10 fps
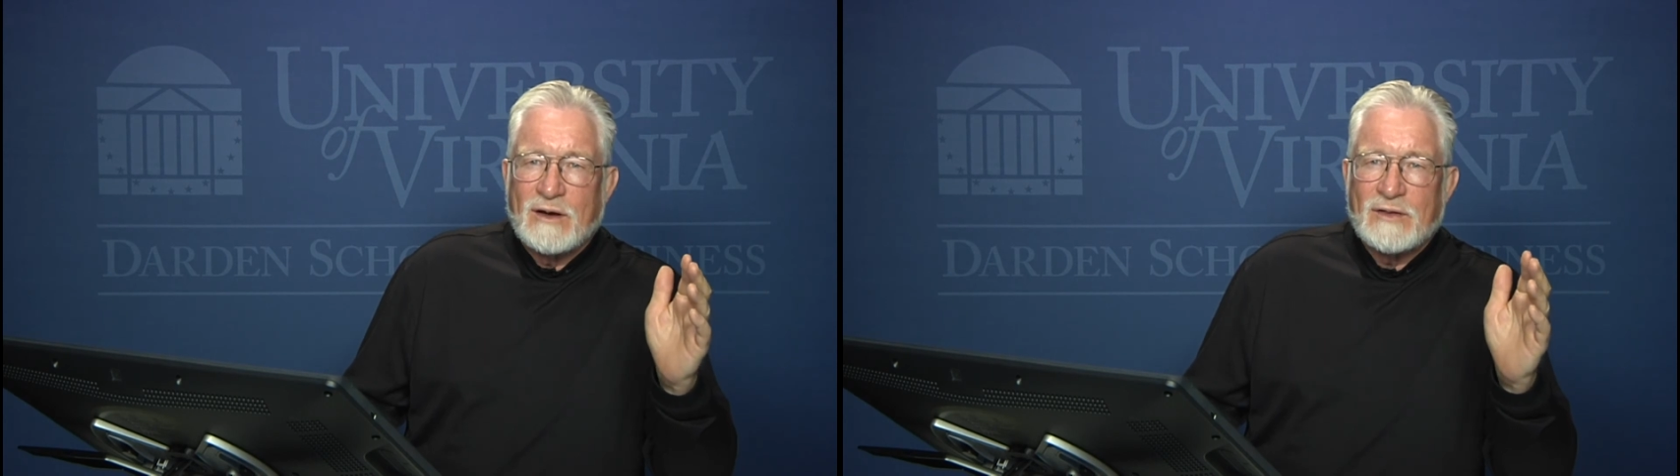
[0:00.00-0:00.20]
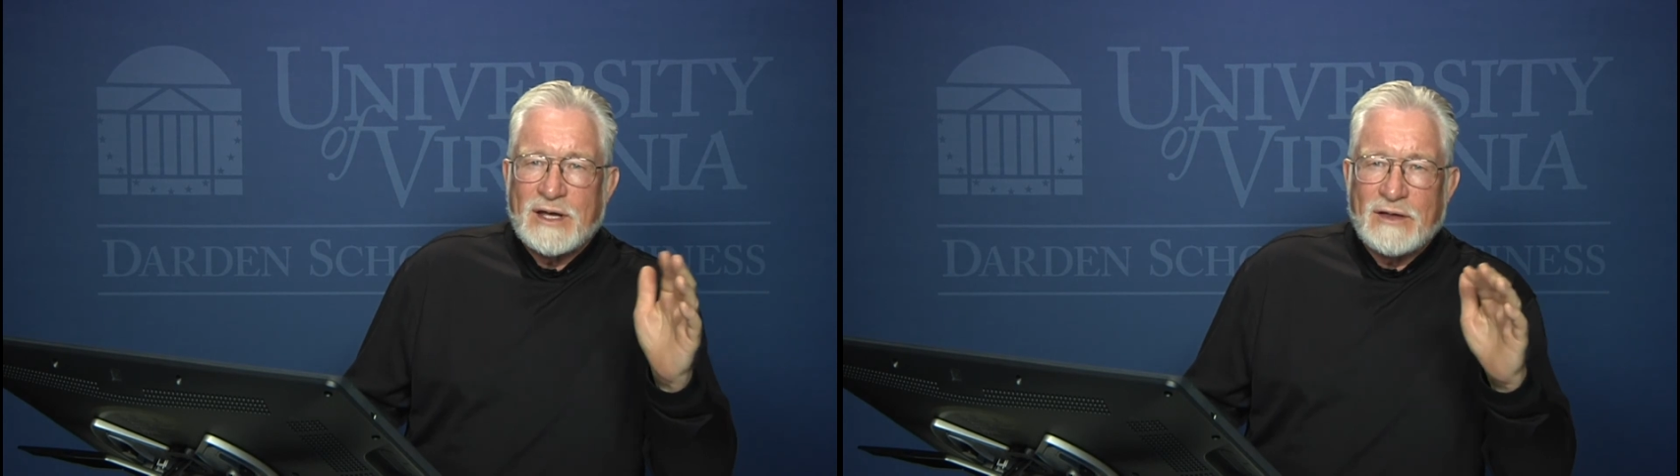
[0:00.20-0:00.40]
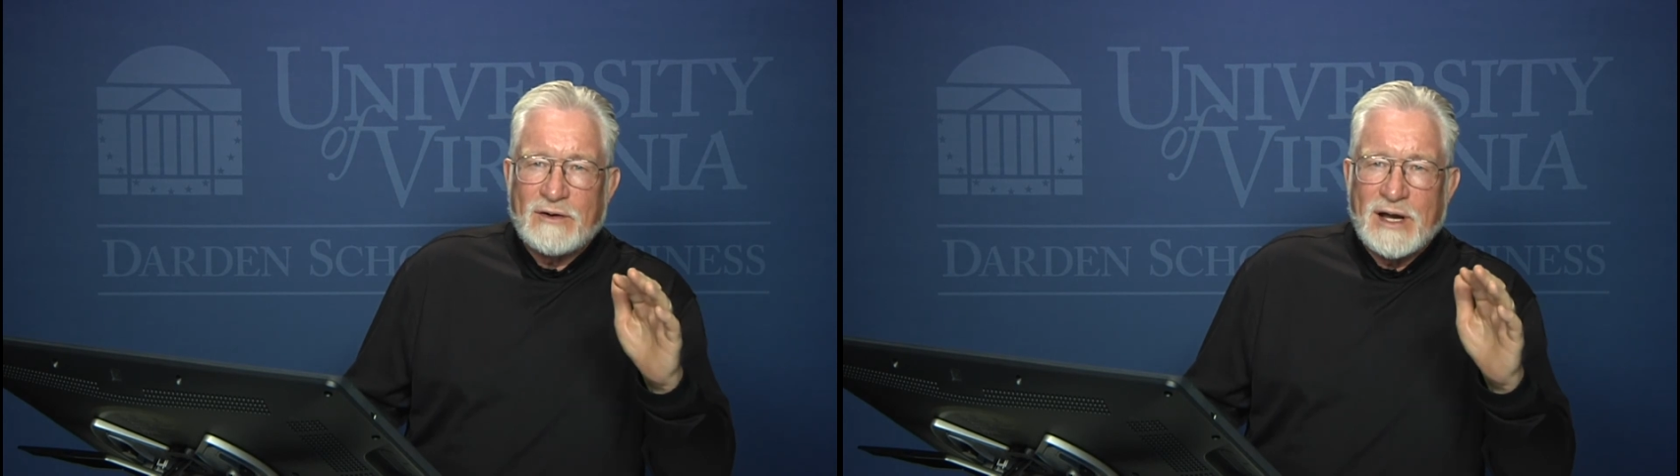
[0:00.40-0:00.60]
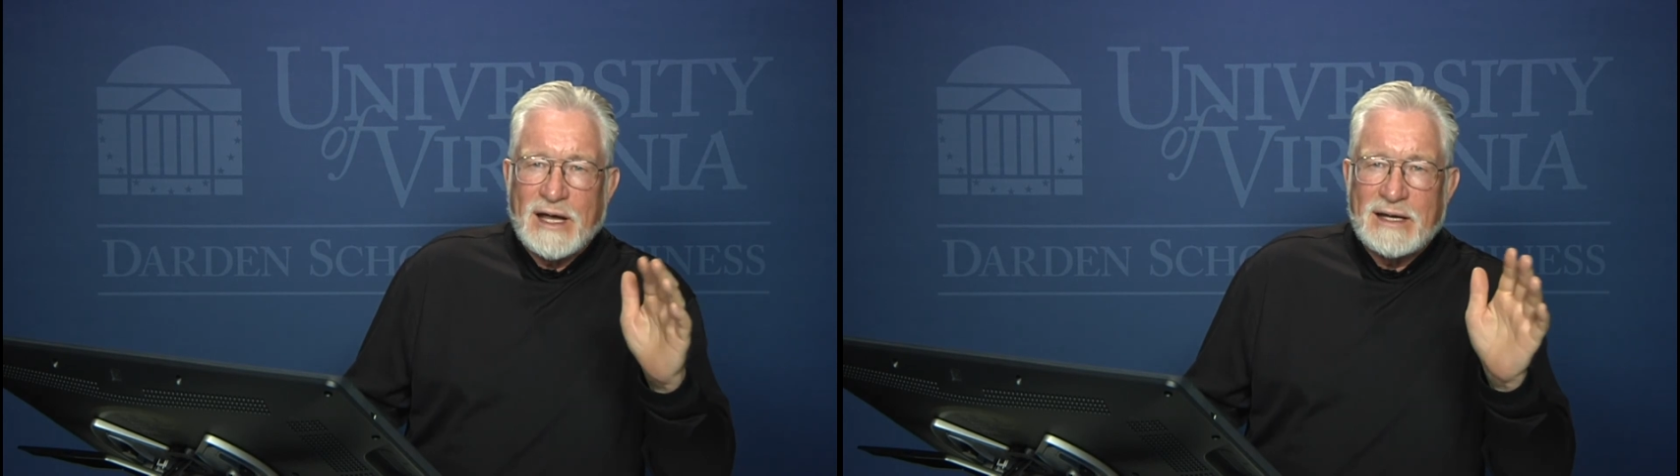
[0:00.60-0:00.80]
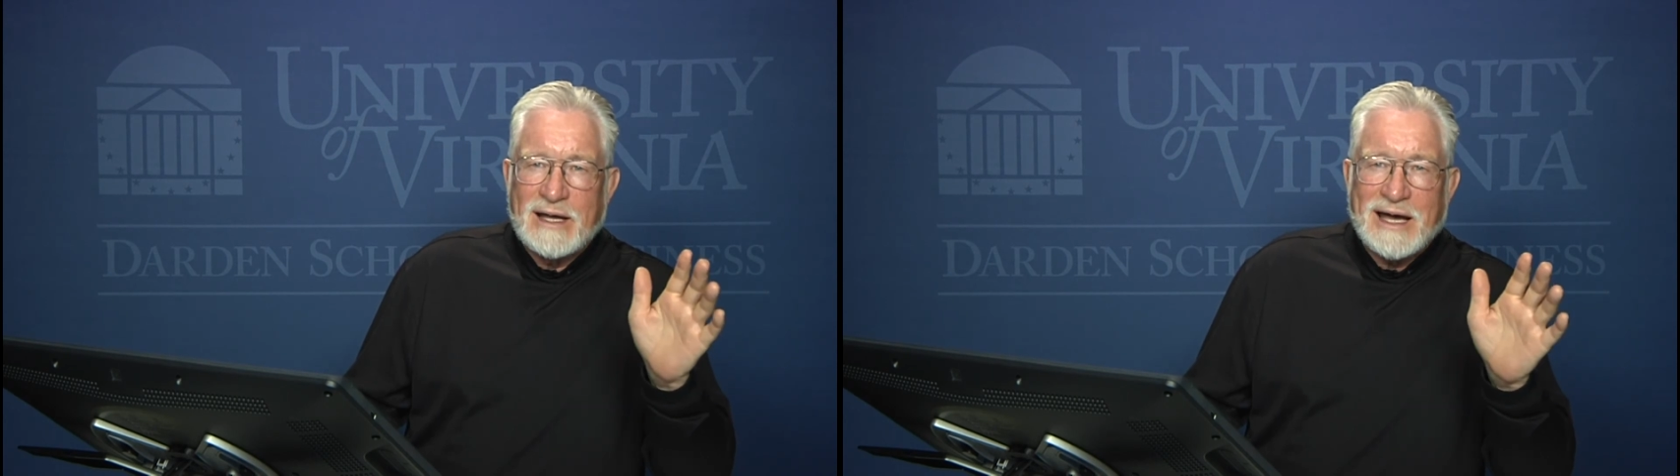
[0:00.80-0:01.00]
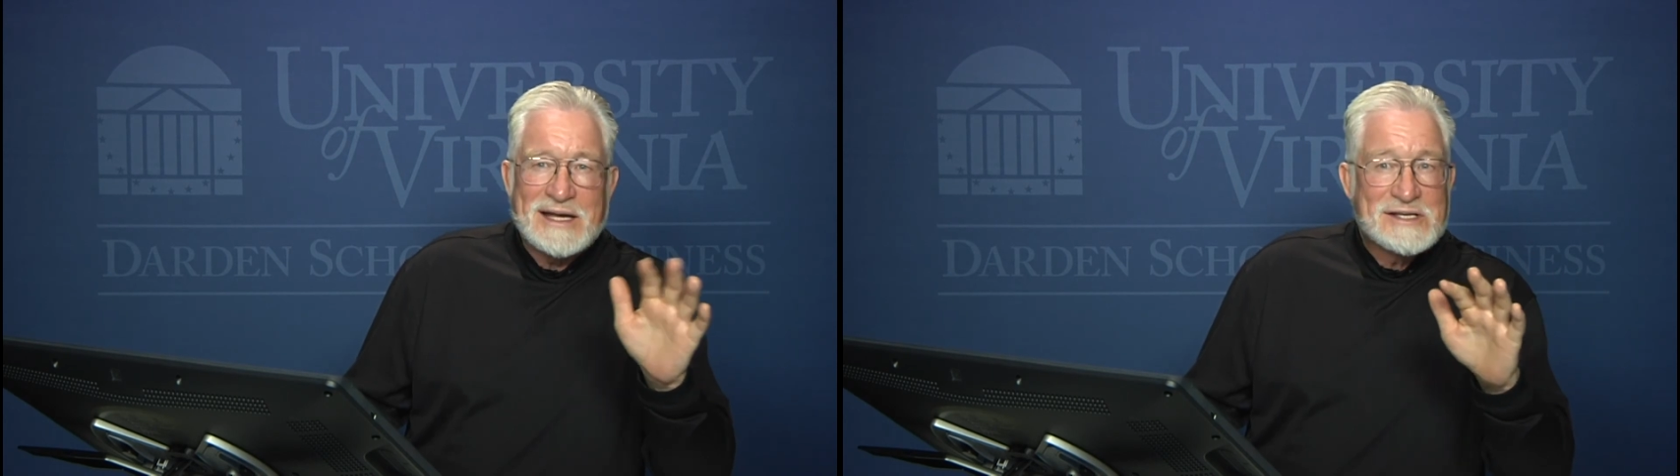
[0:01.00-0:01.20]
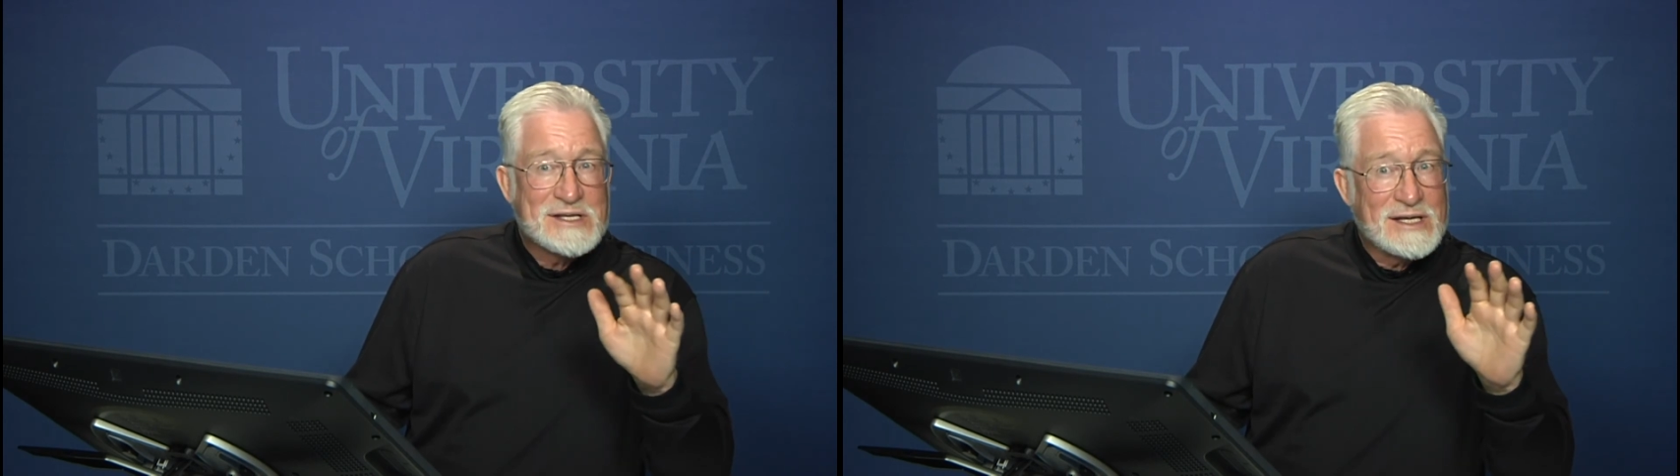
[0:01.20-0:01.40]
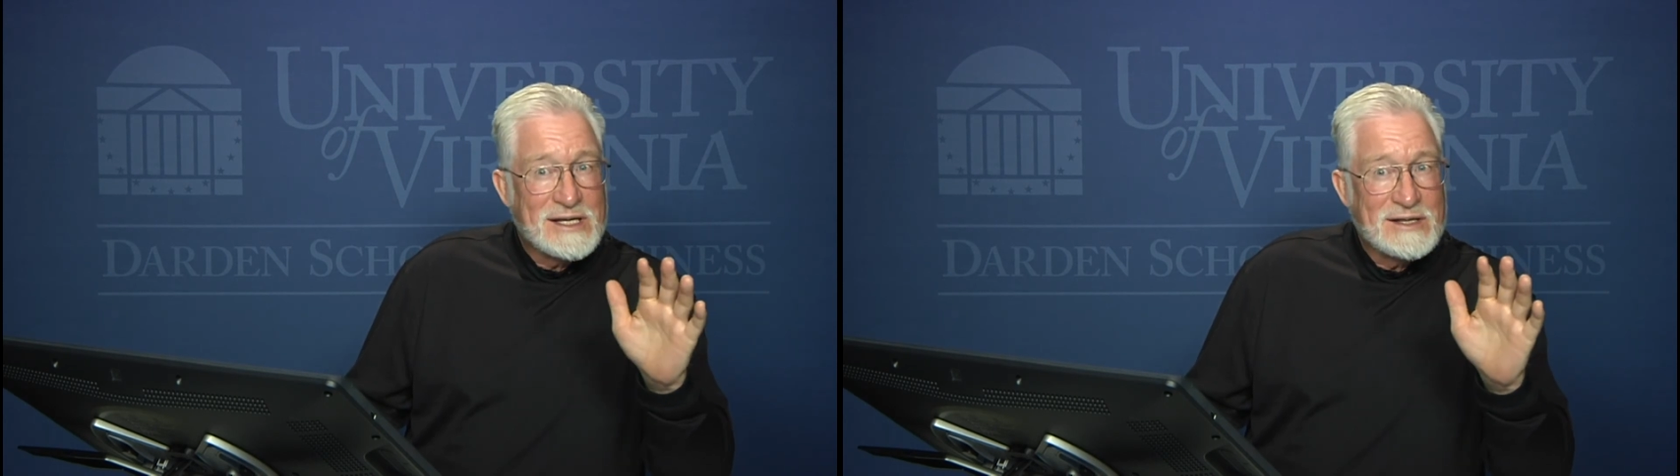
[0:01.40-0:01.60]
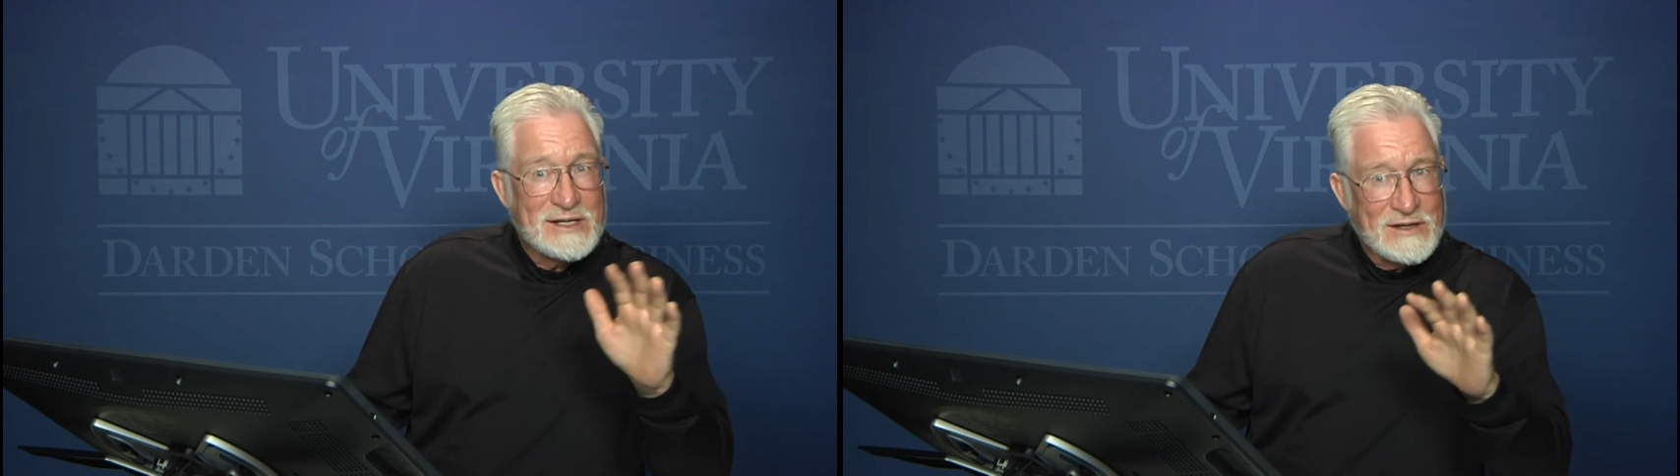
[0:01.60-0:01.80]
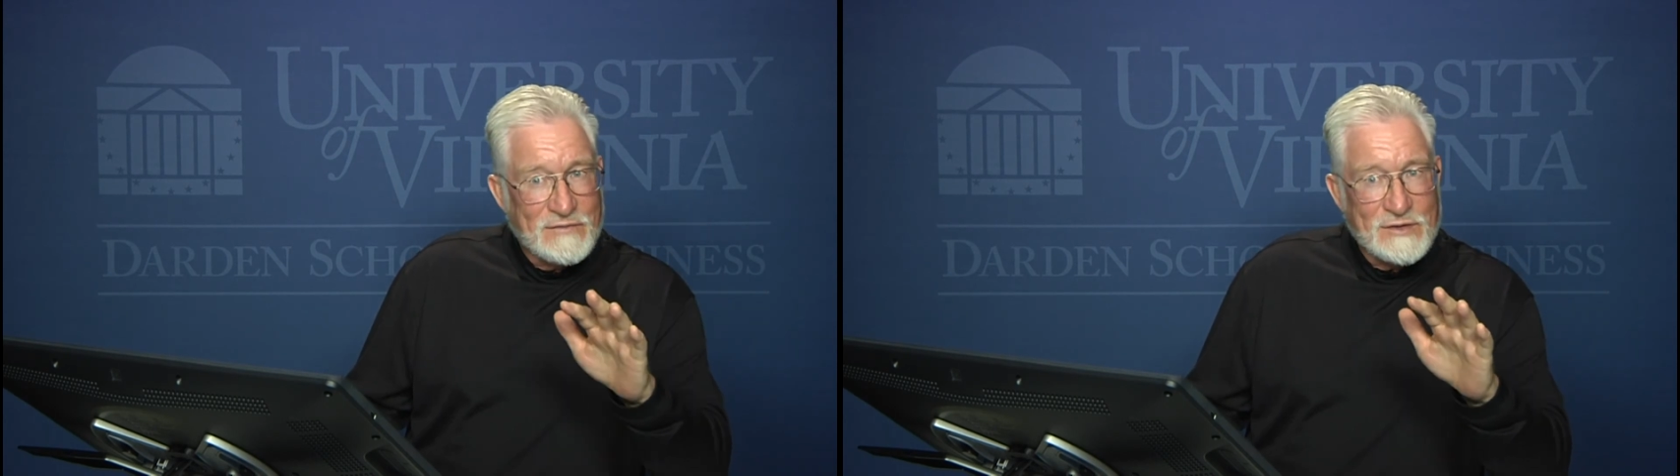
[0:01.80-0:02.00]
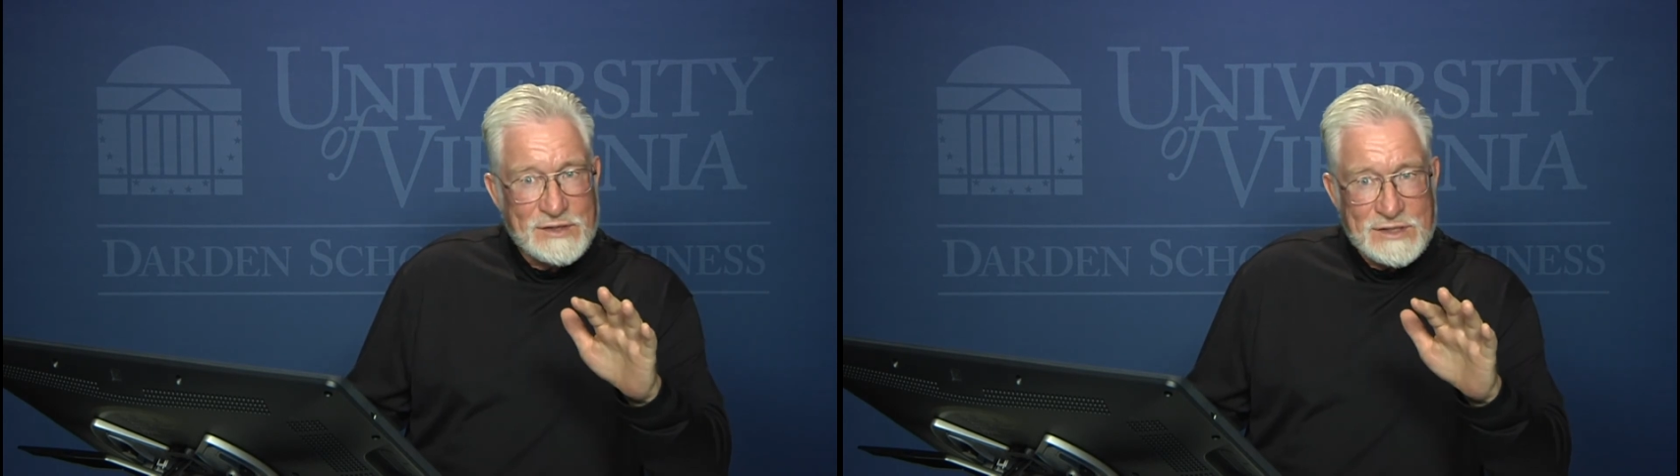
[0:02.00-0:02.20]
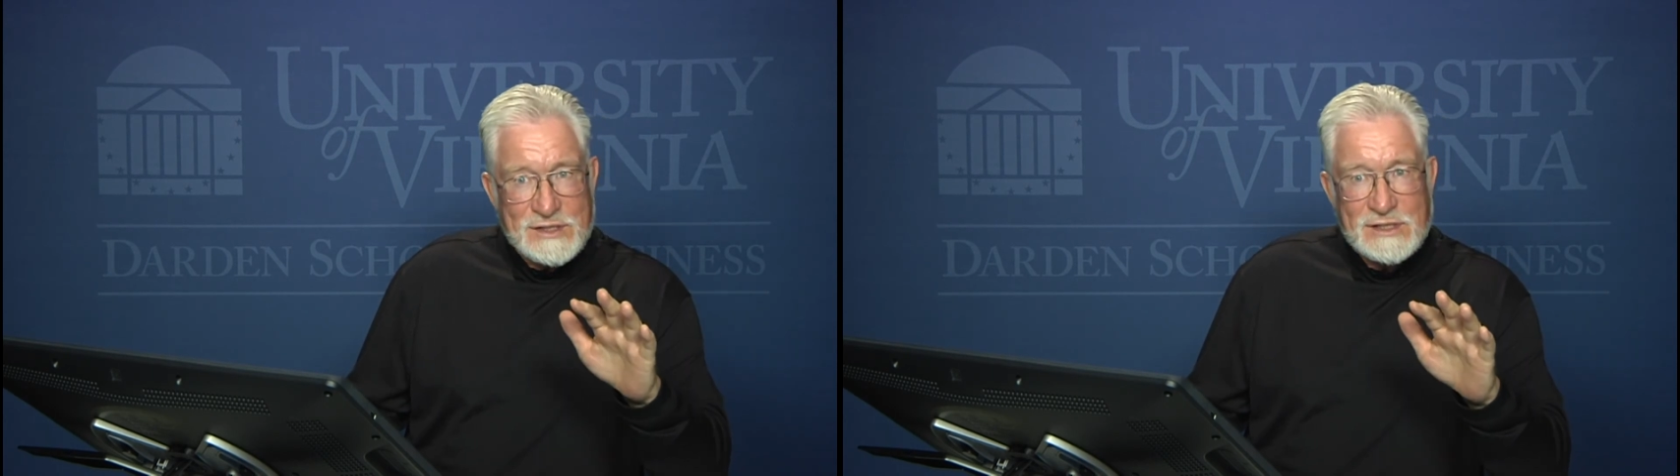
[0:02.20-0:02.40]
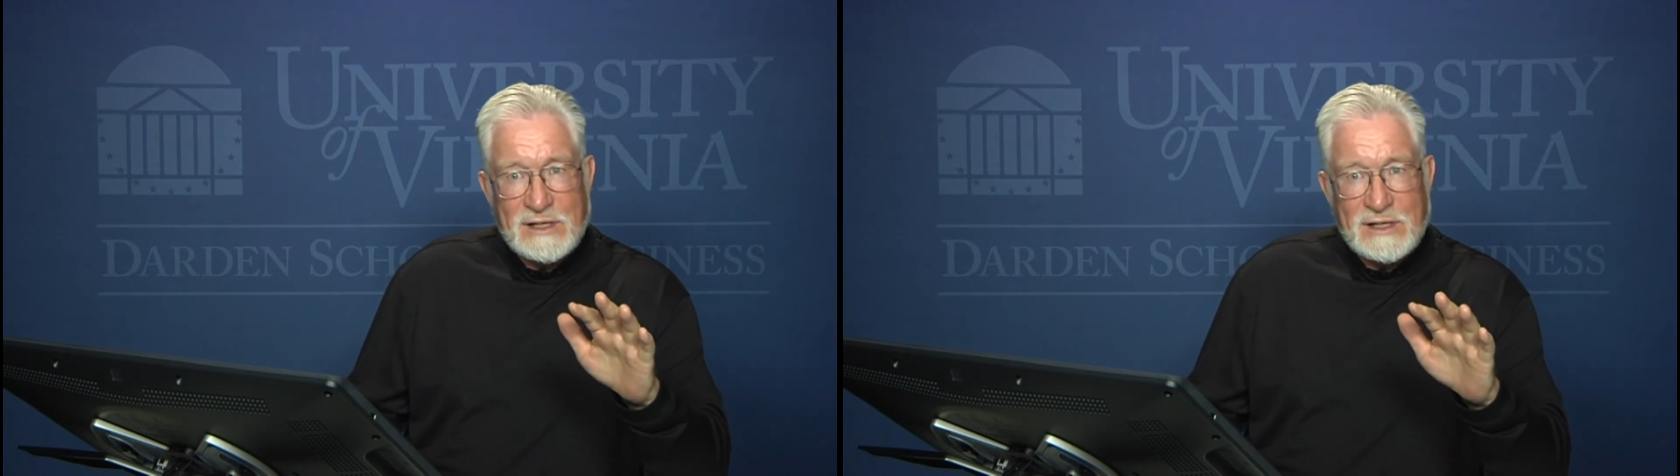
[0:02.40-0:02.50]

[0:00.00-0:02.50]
On the other hand, I see the difference